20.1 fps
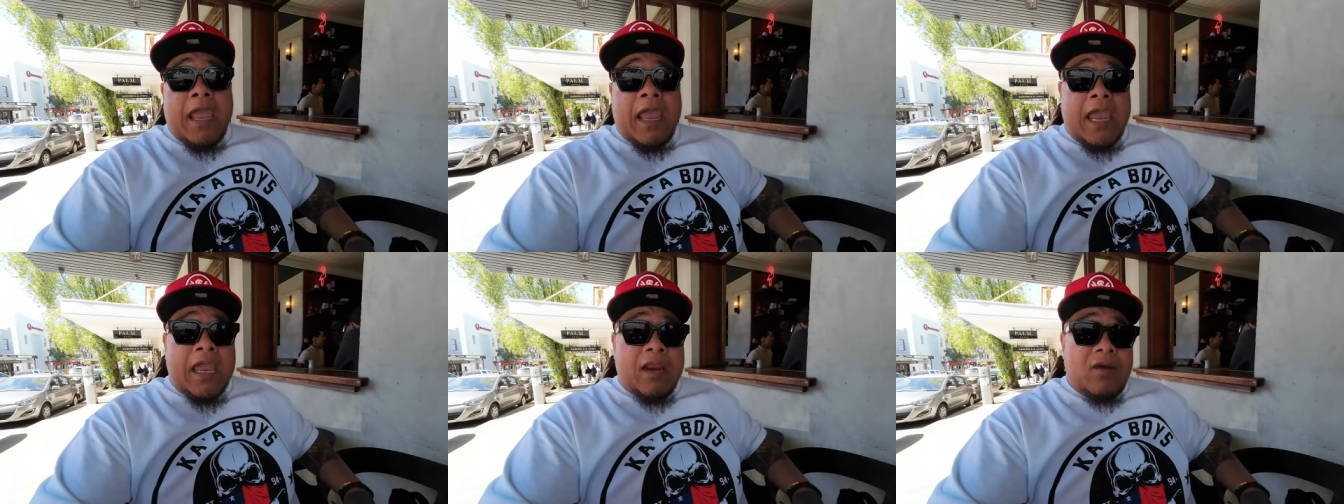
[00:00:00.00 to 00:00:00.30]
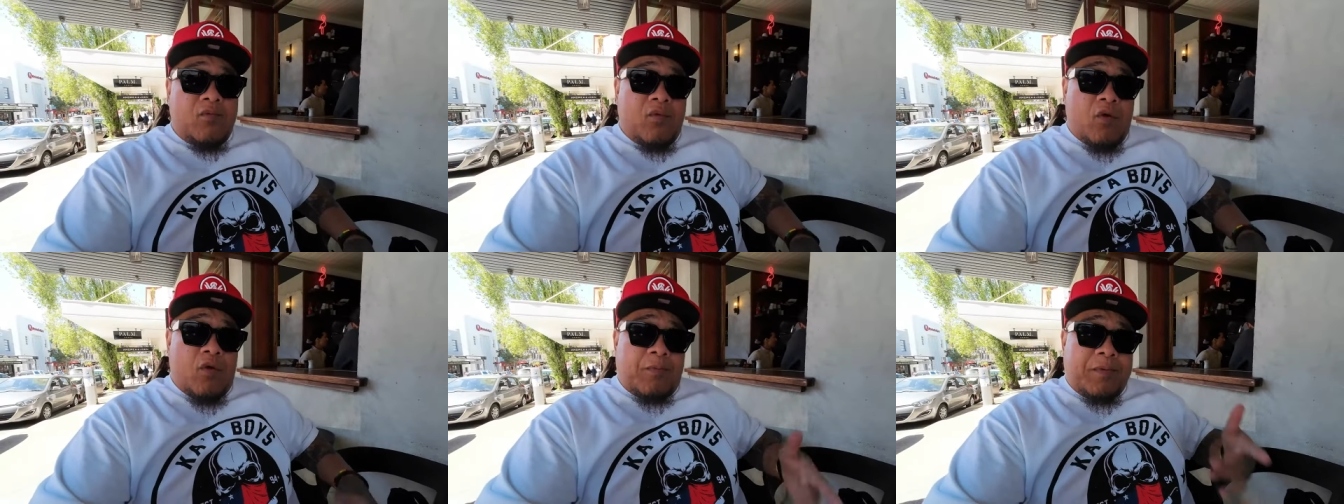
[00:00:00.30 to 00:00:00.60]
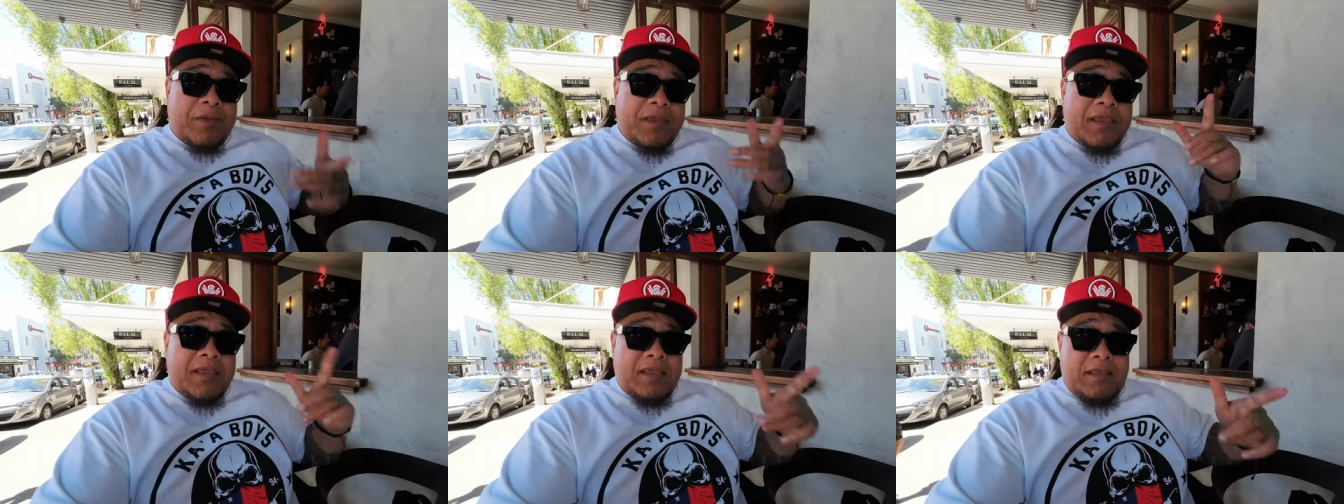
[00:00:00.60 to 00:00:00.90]
And we'll
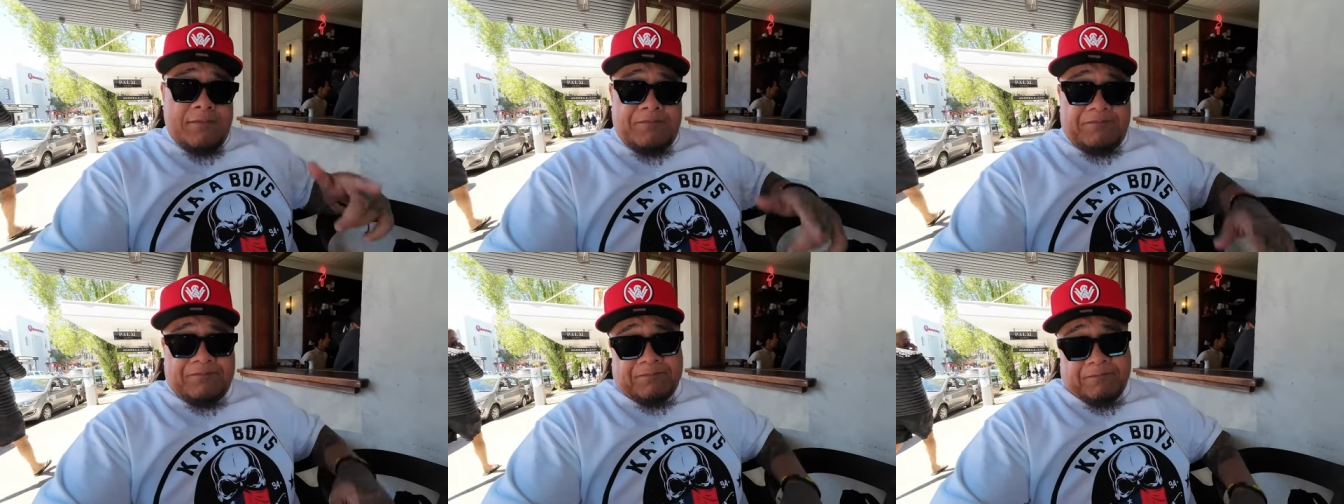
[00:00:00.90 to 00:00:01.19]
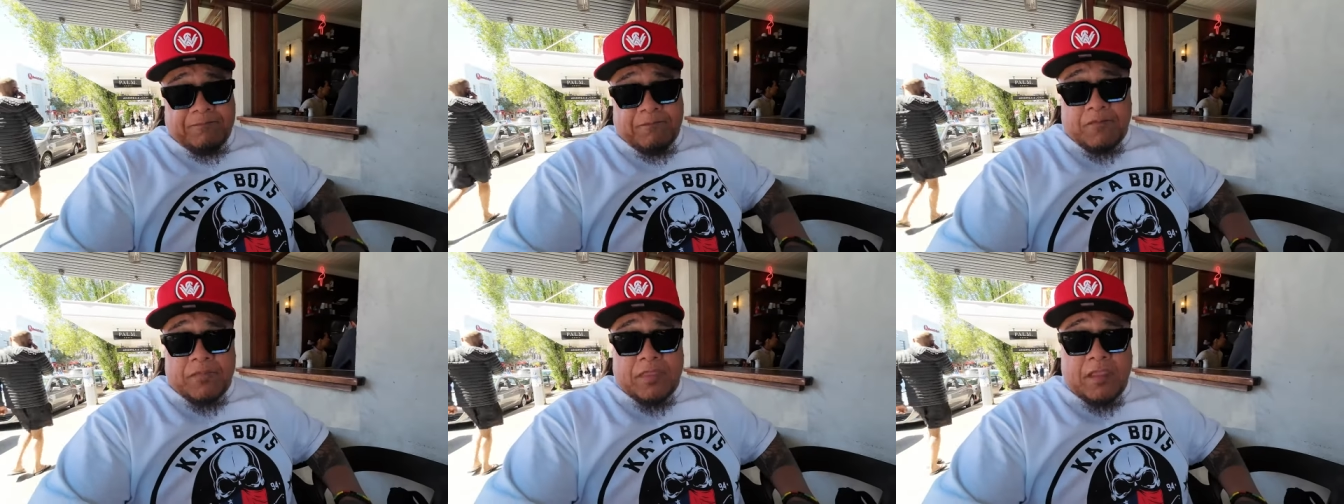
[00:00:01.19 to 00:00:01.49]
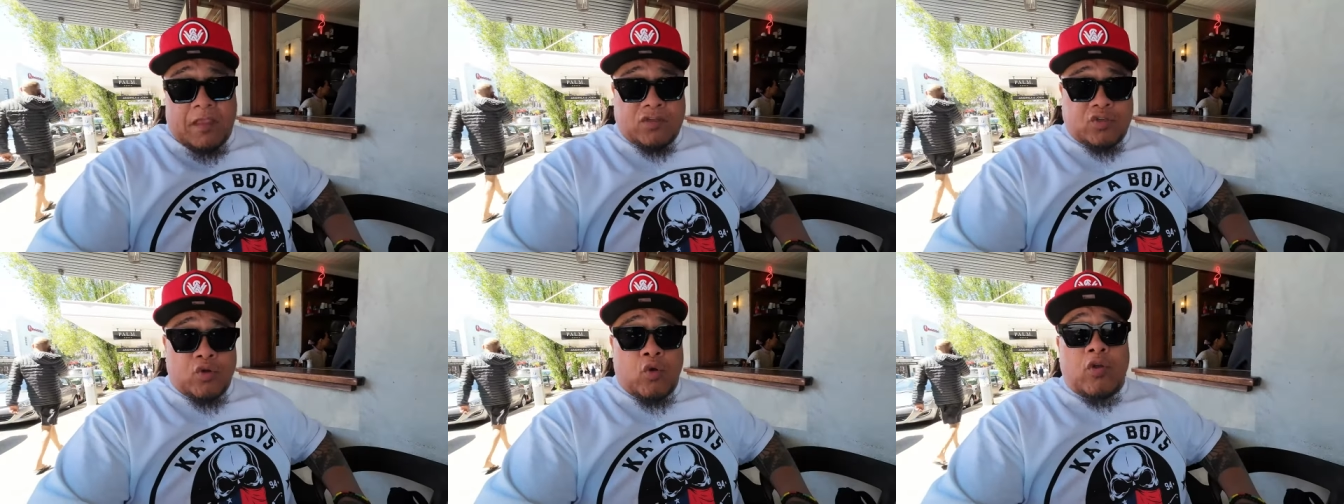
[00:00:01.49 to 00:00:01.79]
be
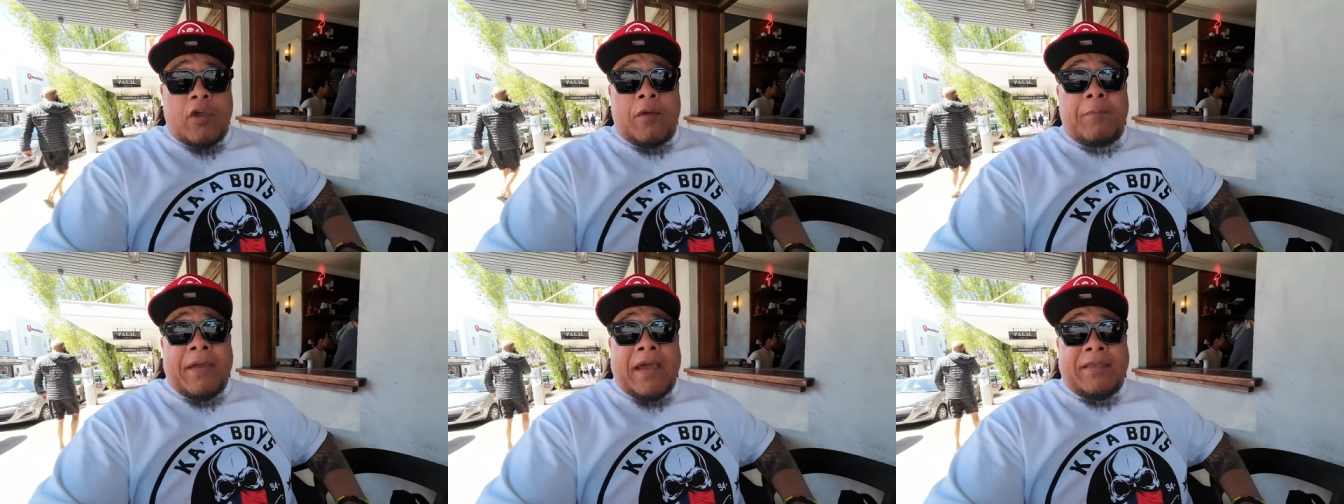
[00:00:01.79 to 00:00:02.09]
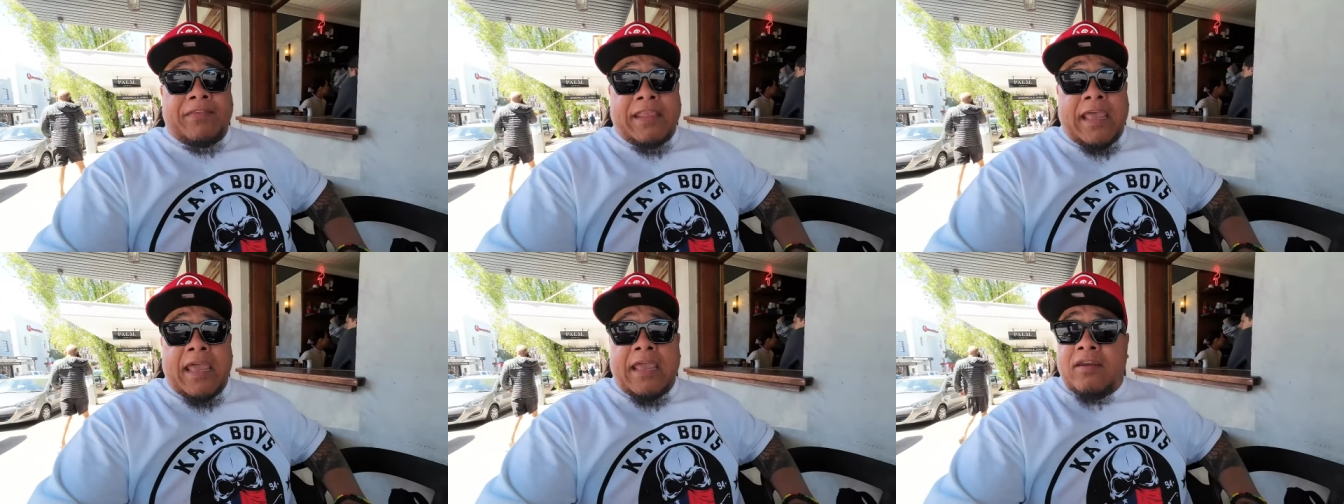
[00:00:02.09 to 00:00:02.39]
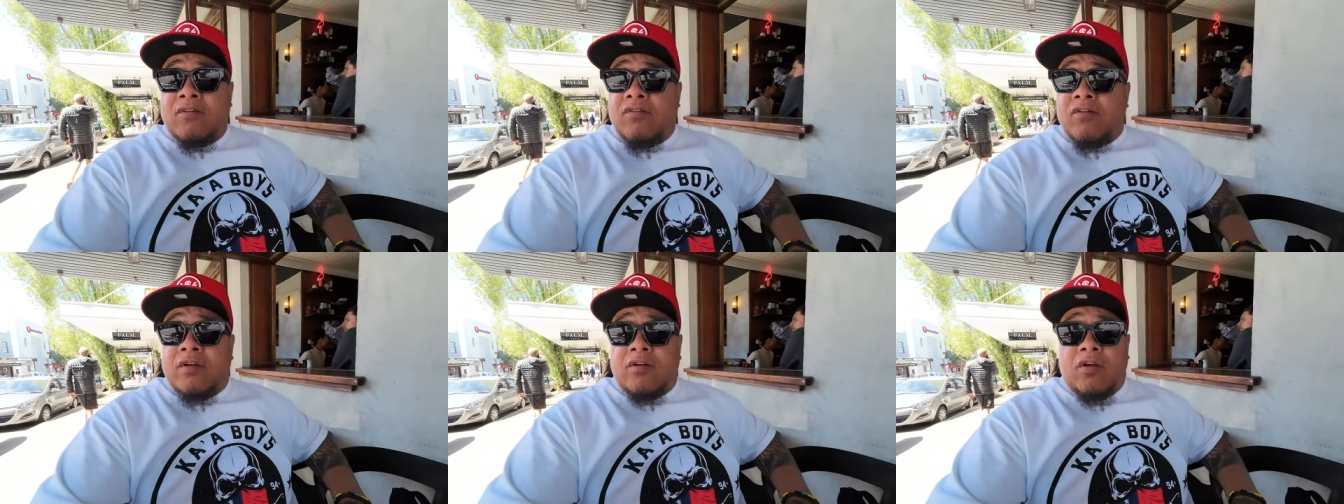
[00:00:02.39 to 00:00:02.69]
talking about
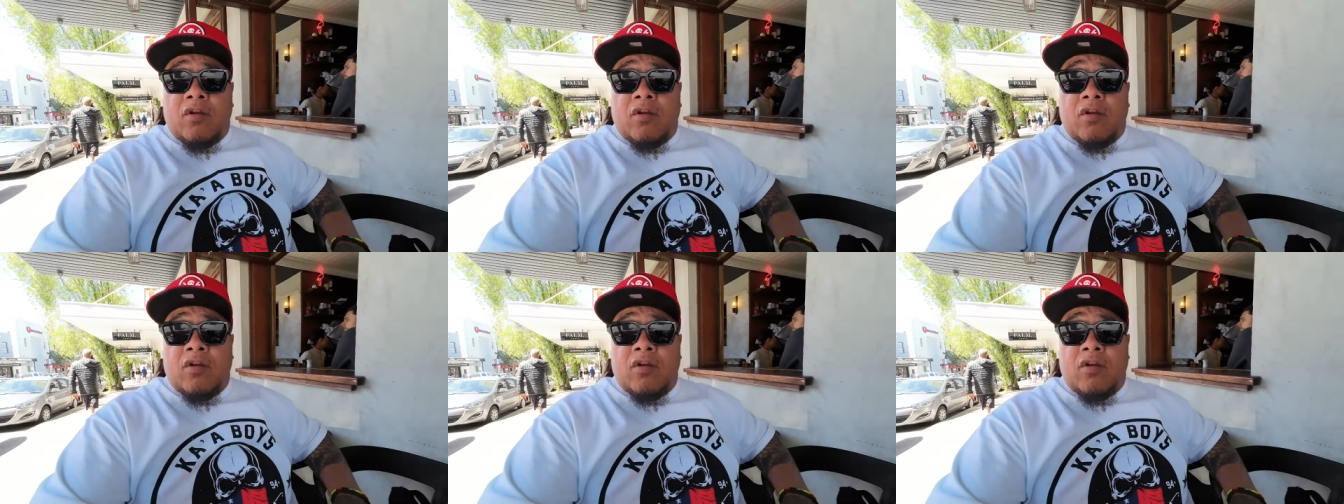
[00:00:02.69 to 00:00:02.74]
that on,